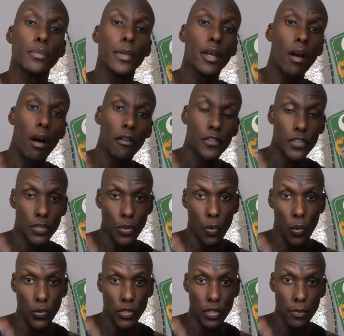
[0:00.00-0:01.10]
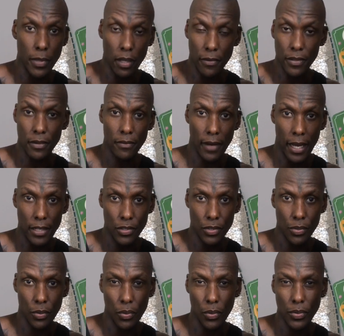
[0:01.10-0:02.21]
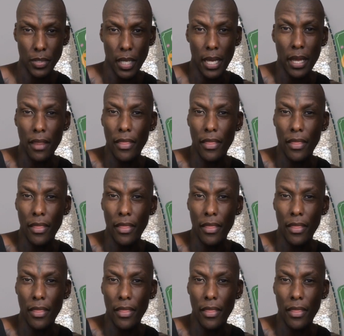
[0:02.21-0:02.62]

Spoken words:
to be of Source, to be divine Source.